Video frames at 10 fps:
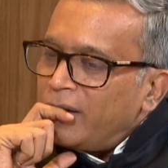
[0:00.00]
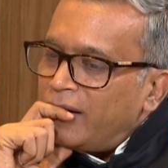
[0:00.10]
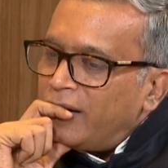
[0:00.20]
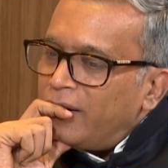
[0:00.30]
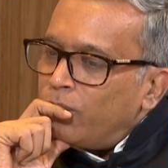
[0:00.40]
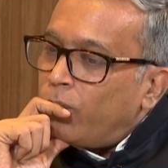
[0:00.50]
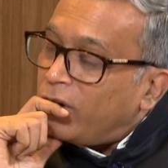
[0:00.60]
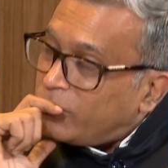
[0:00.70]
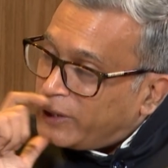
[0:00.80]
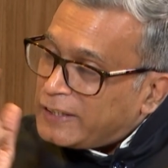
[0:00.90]

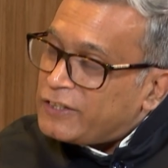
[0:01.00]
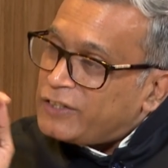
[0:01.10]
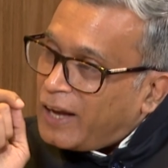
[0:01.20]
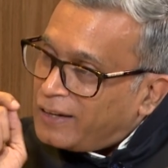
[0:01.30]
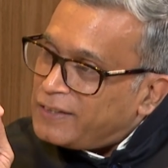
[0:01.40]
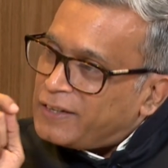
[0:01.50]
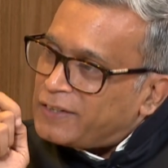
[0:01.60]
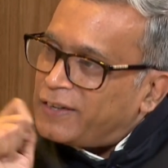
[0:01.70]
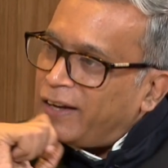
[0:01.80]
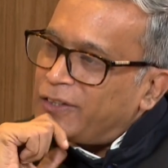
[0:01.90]
what are the
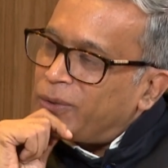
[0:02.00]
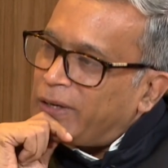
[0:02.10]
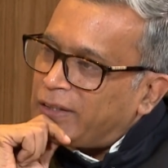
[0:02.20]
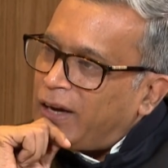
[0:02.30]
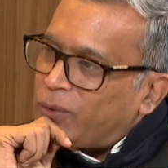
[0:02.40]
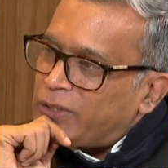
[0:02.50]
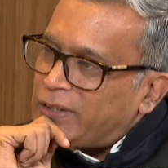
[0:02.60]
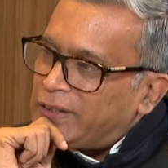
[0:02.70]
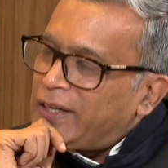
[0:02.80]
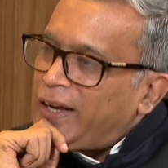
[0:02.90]
challenges that you
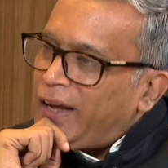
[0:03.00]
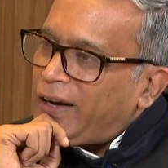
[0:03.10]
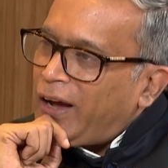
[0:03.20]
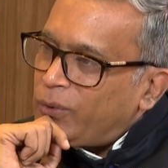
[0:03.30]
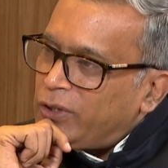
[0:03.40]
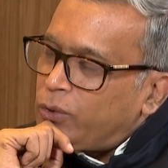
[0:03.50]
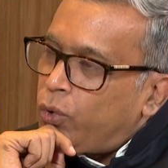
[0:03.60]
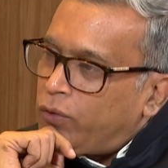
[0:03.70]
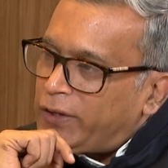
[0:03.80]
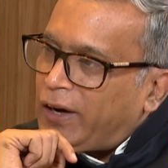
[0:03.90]
encountered and how did you
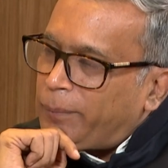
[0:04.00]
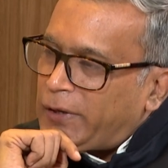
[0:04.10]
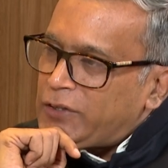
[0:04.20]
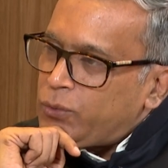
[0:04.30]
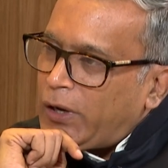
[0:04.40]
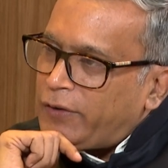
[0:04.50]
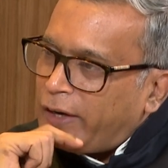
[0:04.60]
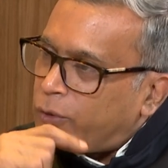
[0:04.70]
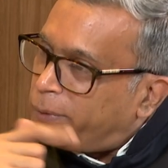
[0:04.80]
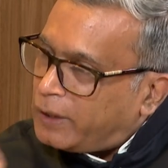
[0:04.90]
overcome this while
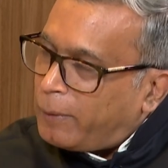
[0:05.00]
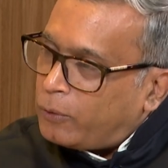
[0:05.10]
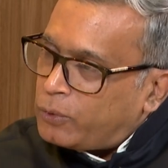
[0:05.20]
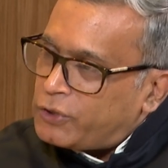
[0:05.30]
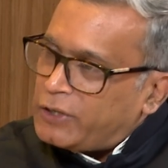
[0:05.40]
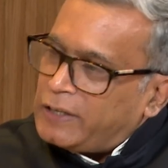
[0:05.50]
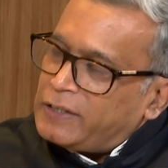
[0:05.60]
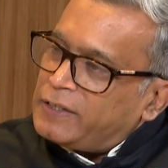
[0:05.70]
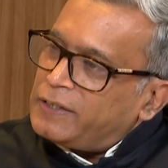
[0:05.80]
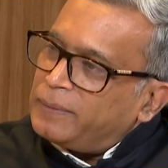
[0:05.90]
trying to bring about those
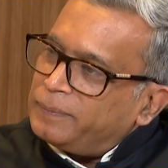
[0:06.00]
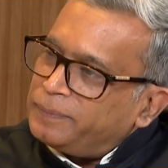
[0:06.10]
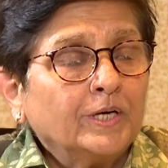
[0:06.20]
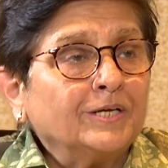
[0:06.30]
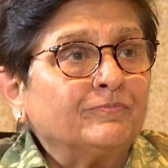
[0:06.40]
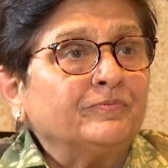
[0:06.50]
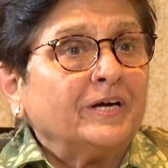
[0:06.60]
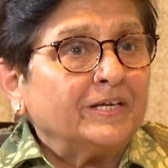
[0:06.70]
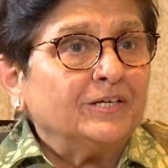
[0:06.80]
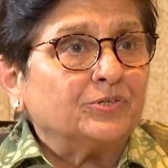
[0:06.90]
changes? It's
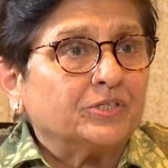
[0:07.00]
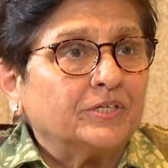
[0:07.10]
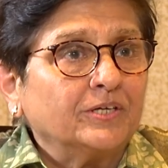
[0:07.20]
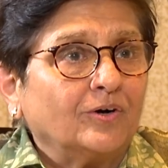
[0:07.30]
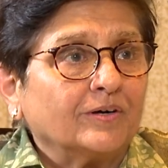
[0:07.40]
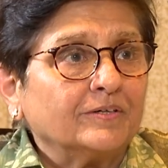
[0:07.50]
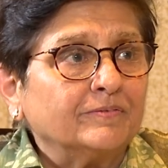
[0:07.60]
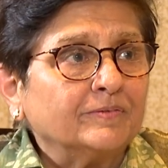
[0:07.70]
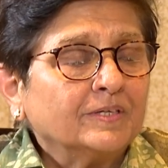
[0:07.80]
very interesting, Gaurav.